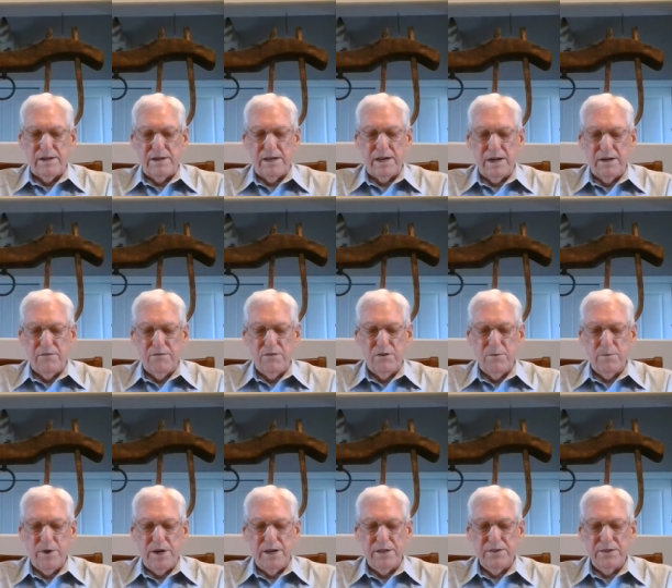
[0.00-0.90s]
died
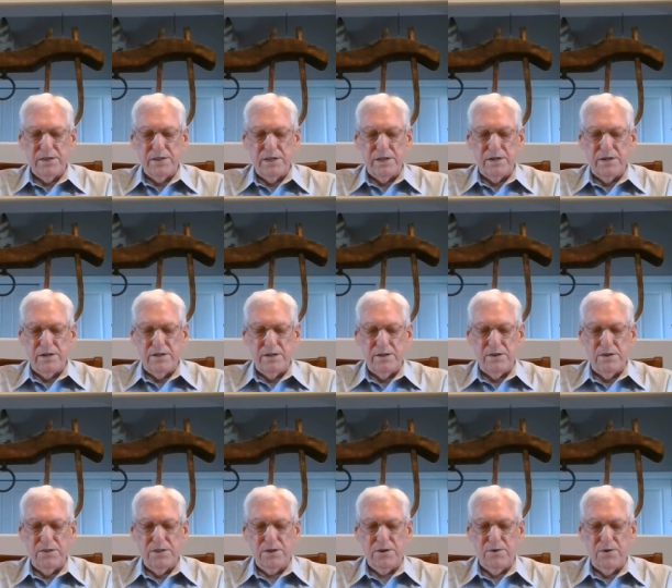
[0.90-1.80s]
for my sin
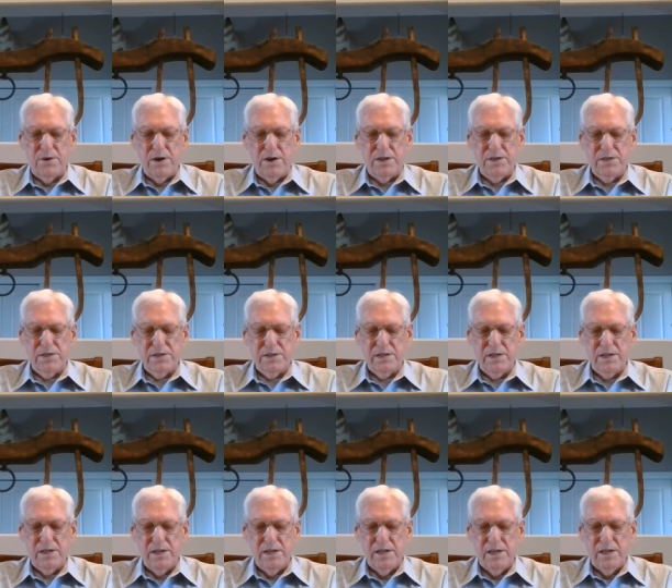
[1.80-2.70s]
on the cross
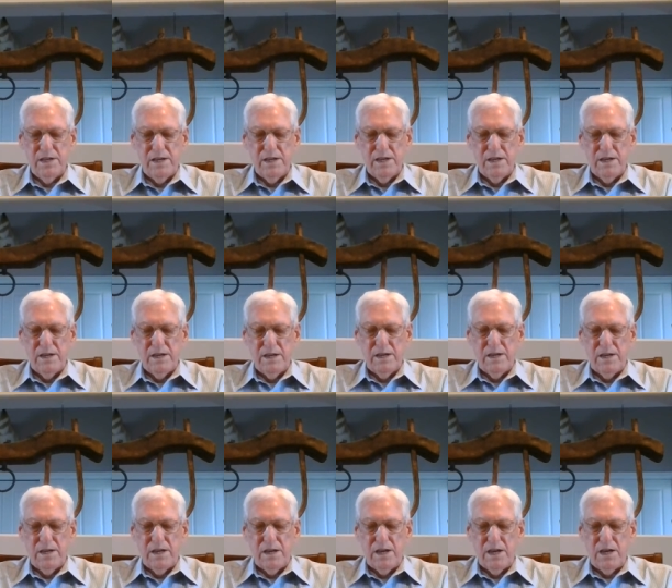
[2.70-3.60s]

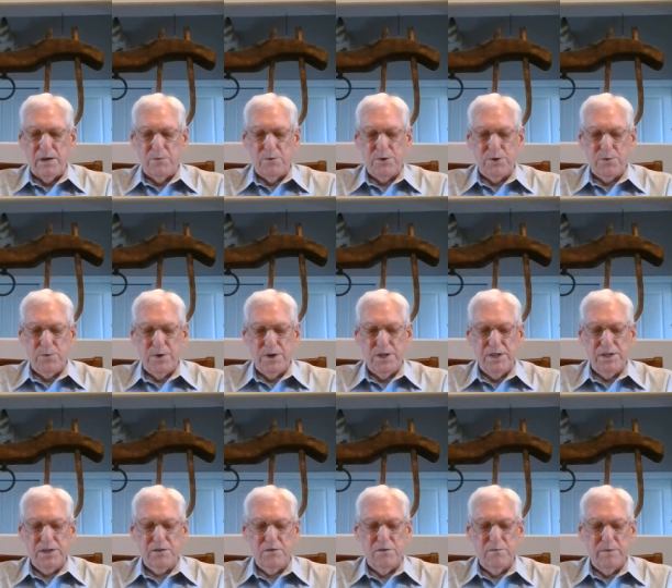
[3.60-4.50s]
and was
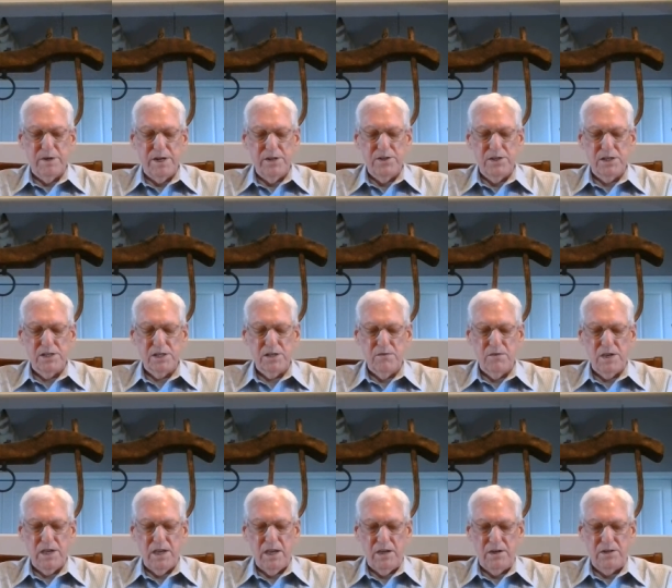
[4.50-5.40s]
raised for my
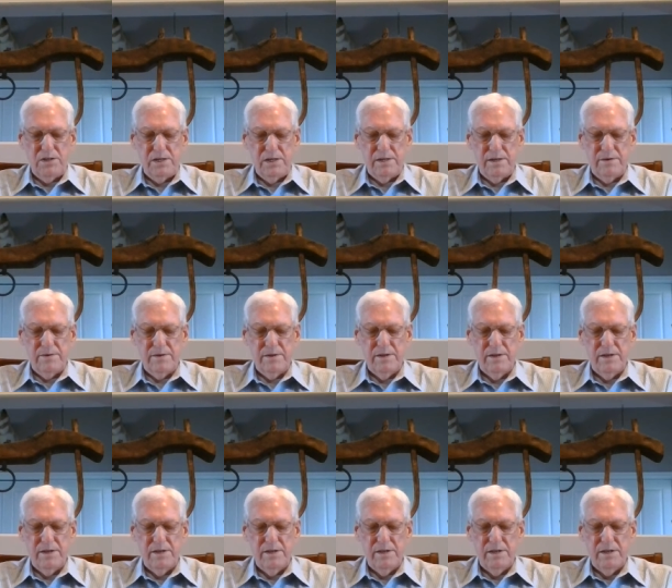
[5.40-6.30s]
justification
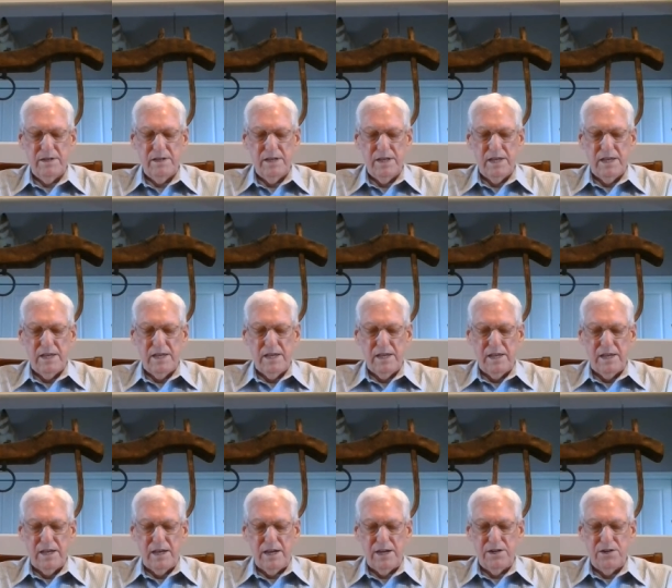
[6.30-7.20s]

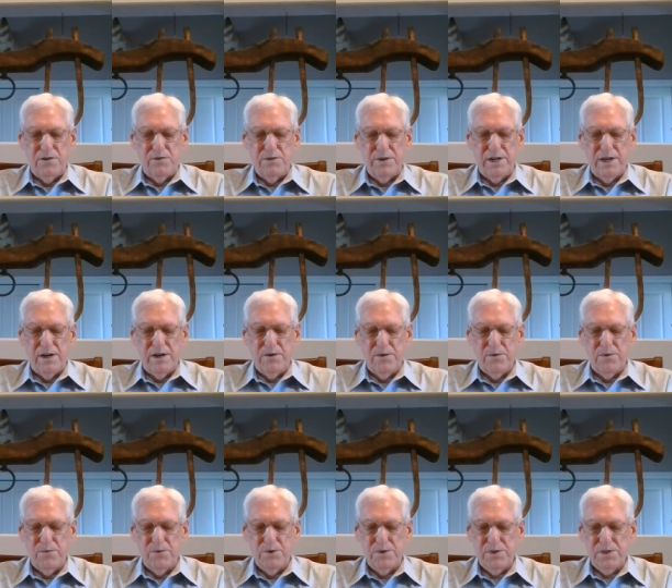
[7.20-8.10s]
I do
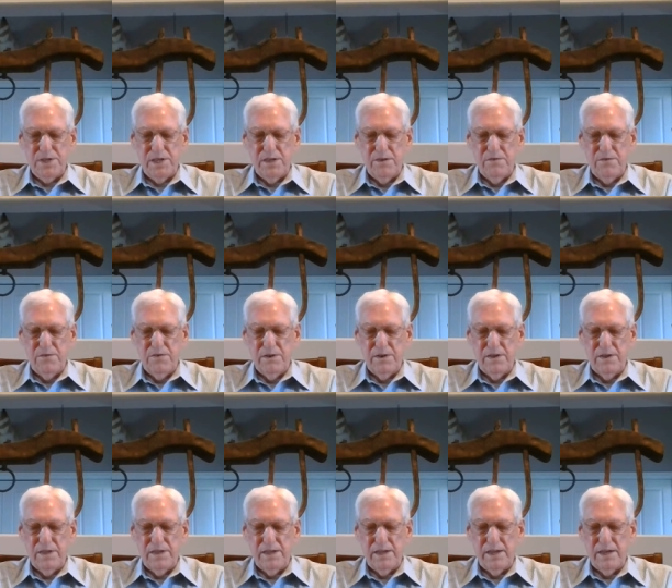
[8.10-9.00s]
now receive
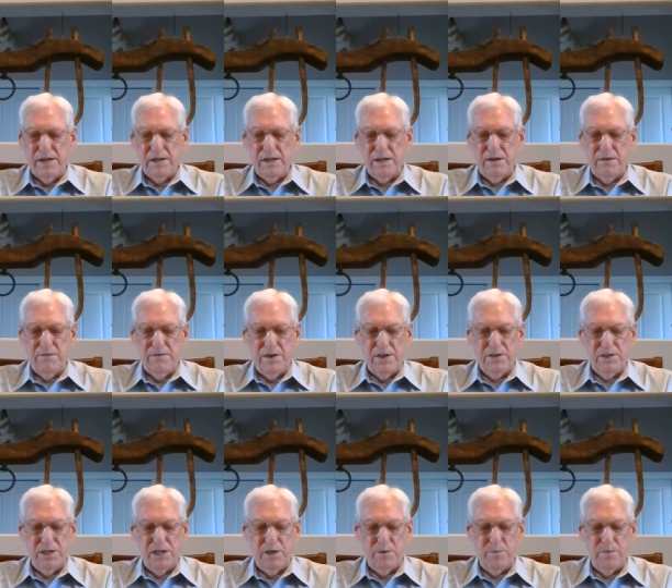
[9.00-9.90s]
and
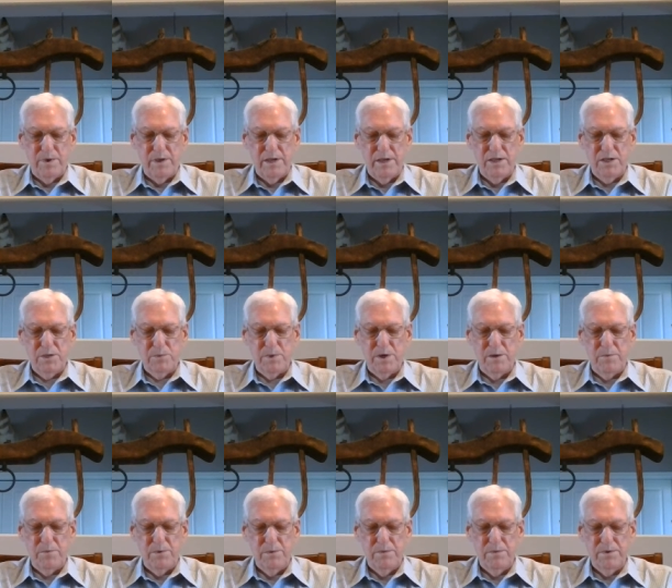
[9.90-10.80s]
confess him as my
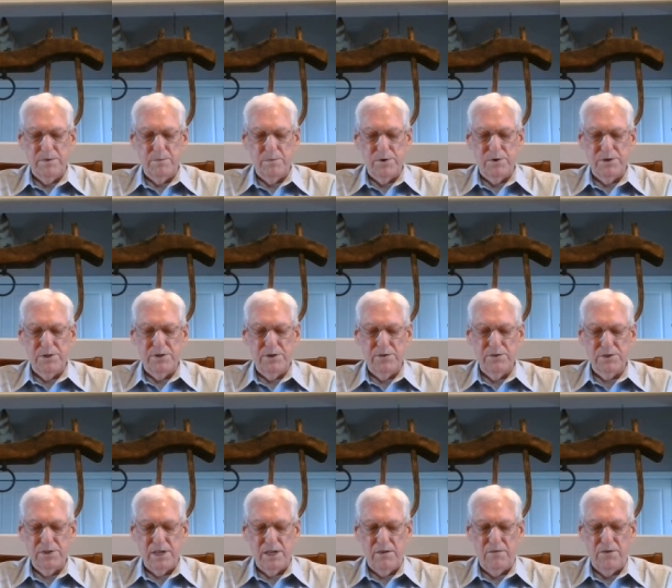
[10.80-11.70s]
personal
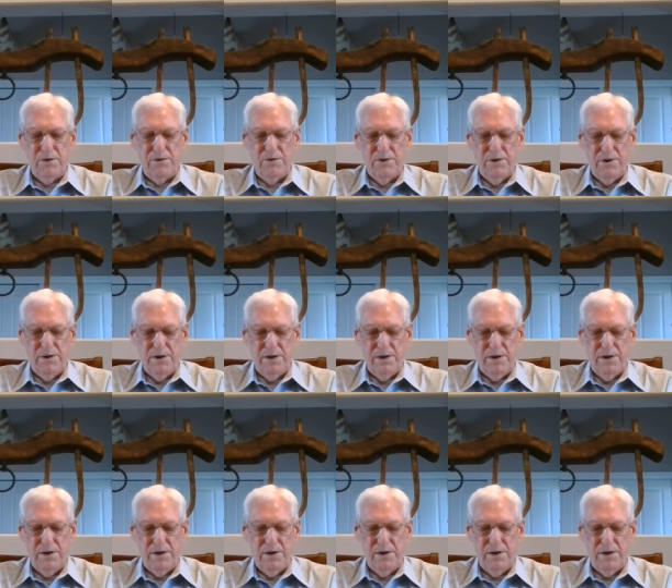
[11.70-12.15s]
Savior.